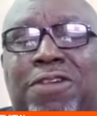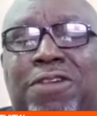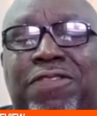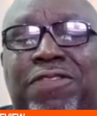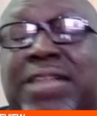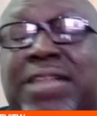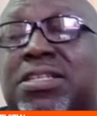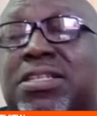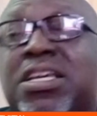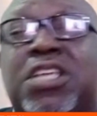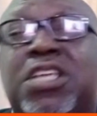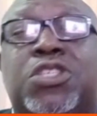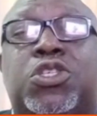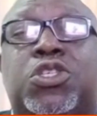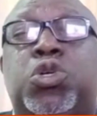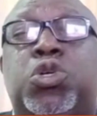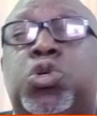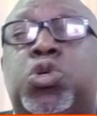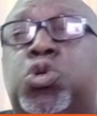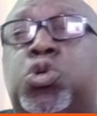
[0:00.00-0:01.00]
all of that
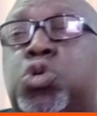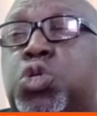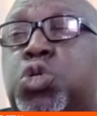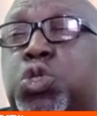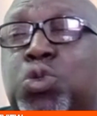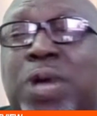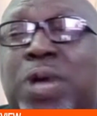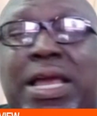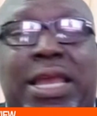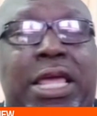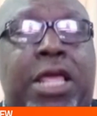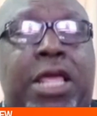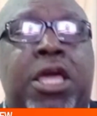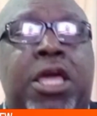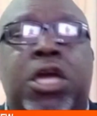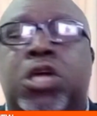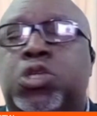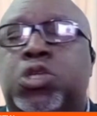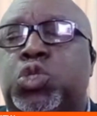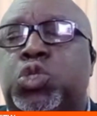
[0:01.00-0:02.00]
is usually
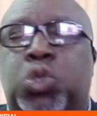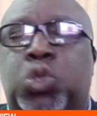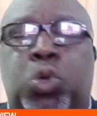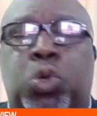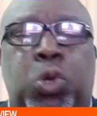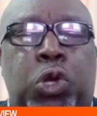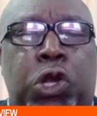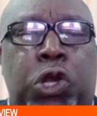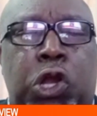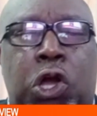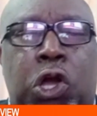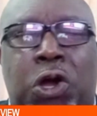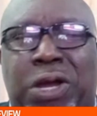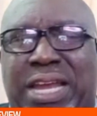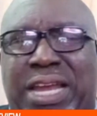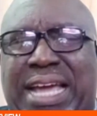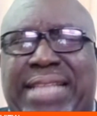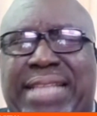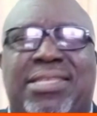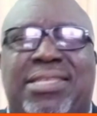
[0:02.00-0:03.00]
so
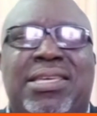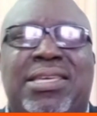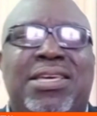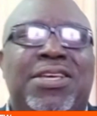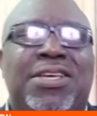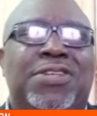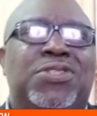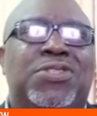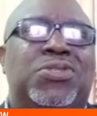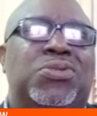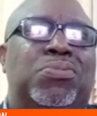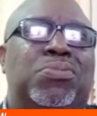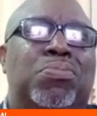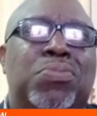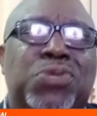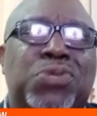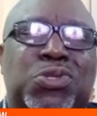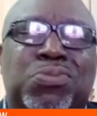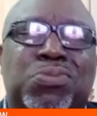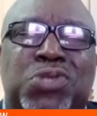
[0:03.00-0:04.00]
long that
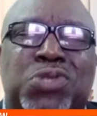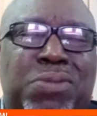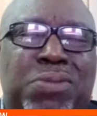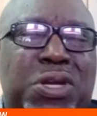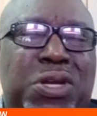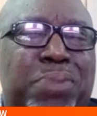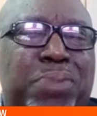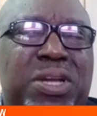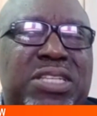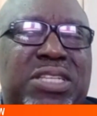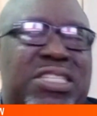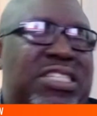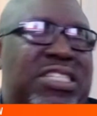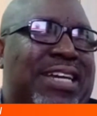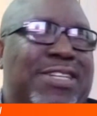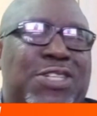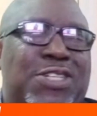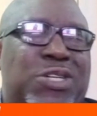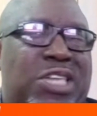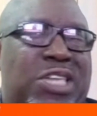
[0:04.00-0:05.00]
some of the
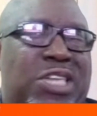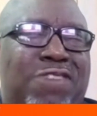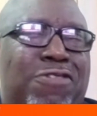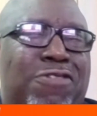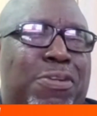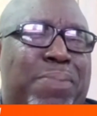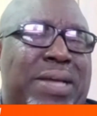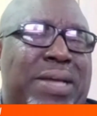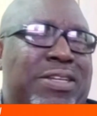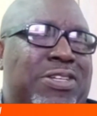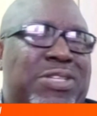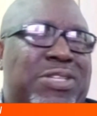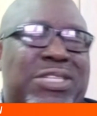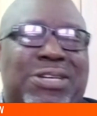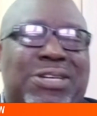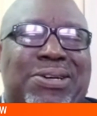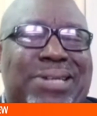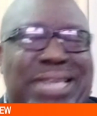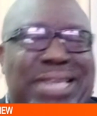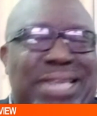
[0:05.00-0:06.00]
politicians just give up and
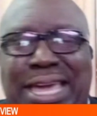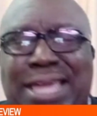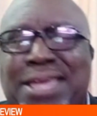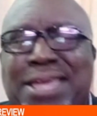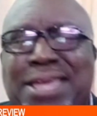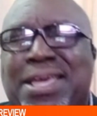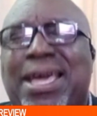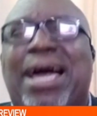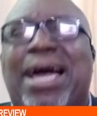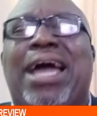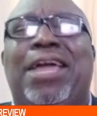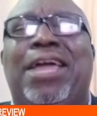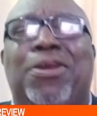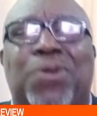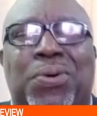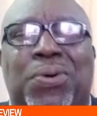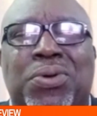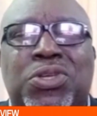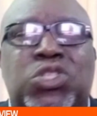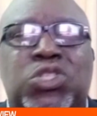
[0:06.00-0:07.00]
just say, okay, I
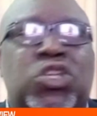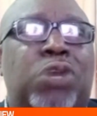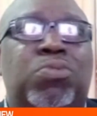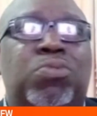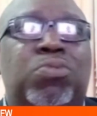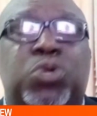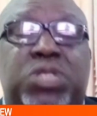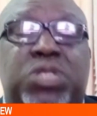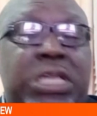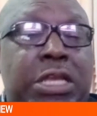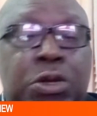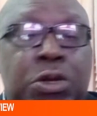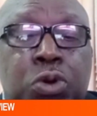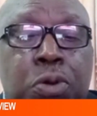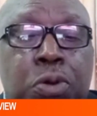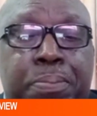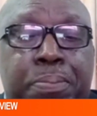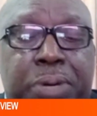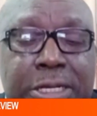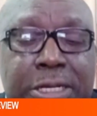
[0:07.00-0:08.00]
know. Some will say,
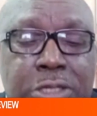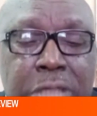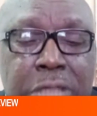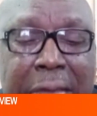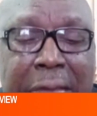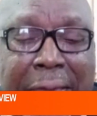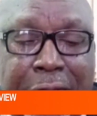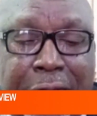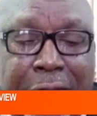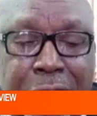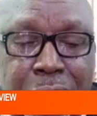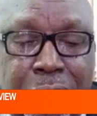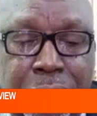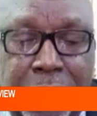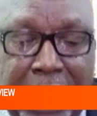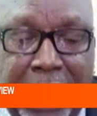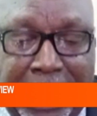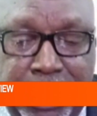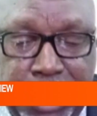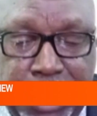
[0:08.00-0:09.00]
no, but
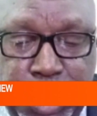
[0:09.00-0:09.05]
I